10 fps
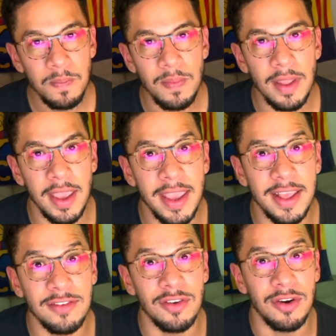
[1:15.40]

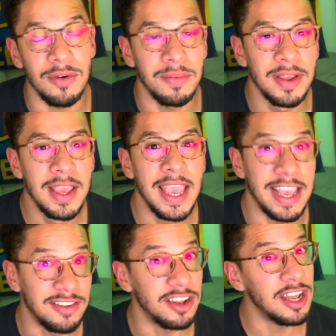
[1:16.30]
his
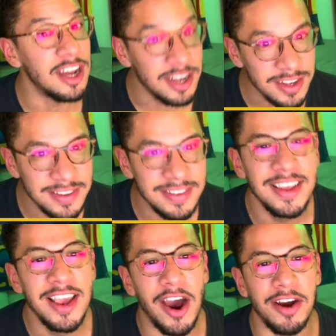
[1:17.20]
lungs
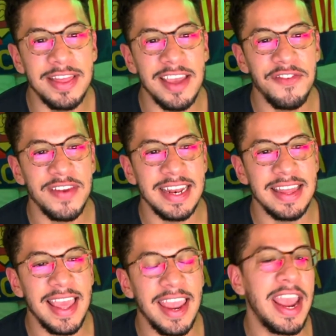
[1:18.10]
are definitely
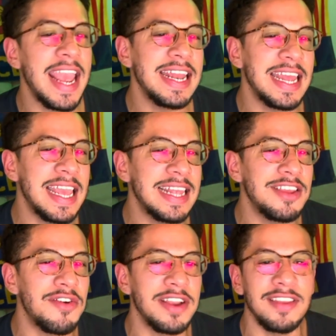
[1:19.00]
there, and
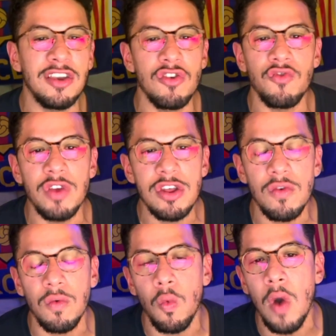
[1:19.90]
it's a huge
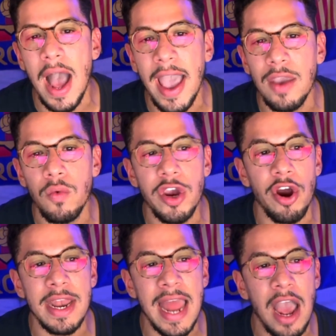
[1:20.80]
reason why we
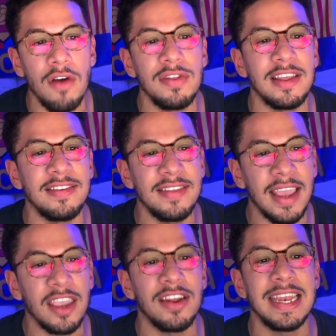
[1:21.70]
are now the
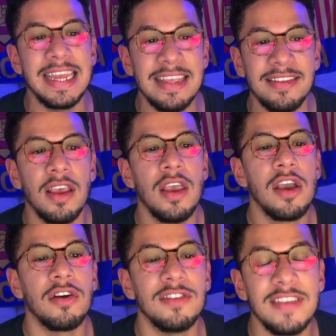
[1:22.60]
second least
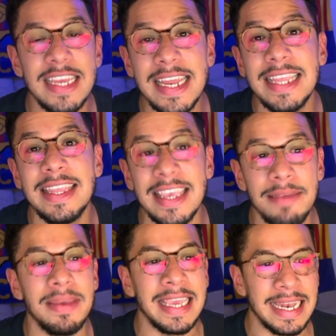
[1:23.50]
conceded
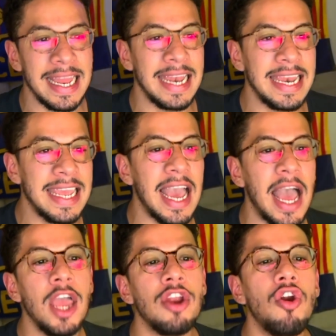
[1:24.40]
team in La Liga.
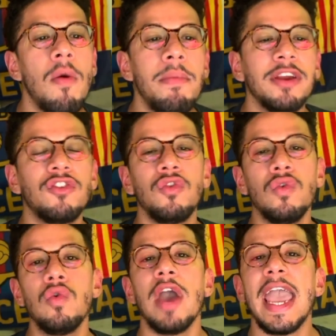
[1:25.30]
Number
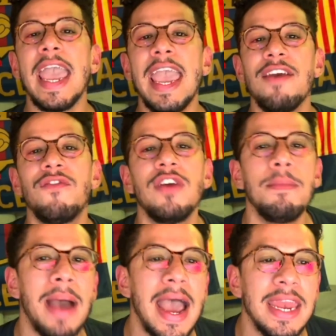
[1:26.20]
2,
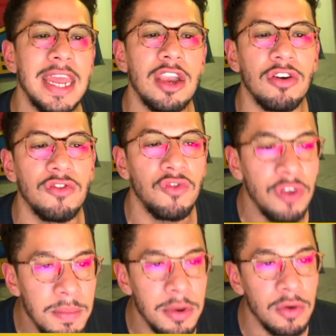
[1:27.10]
everybody
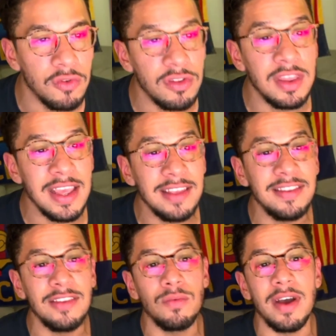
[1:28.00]
contributes. This
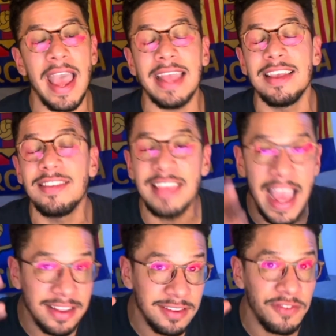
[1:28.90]
is
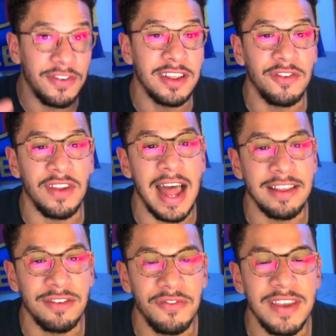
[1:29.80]
Hansi Flick's
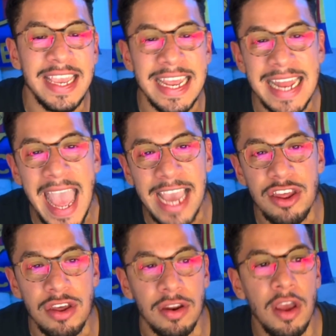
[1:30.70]
philosophy in
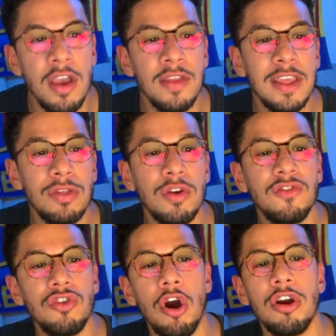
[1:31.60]
action. The 3
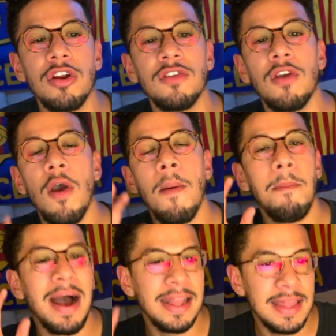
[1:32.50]
starters,
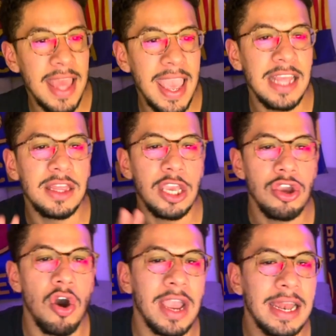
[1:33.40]
Balde, De
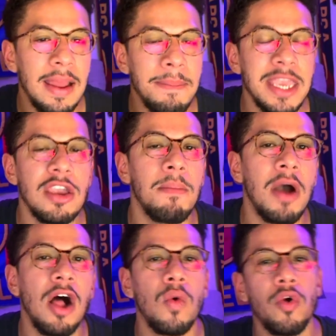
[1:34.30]
Jong, and Lamine
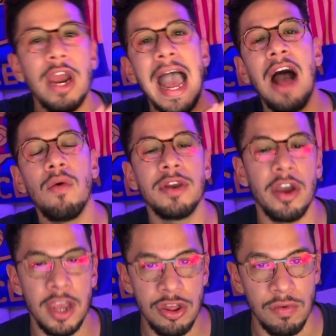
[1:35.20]
Yamal, were out with an
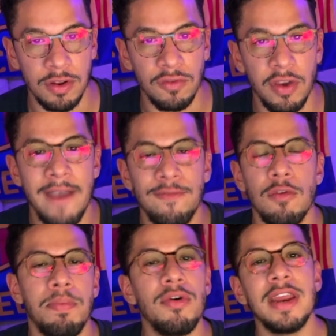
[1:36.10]
injury, so he had to
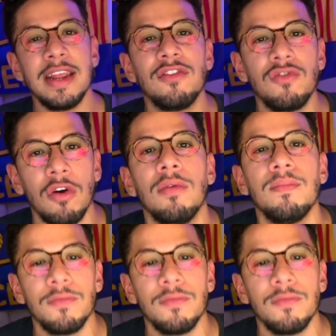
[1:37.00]
put in some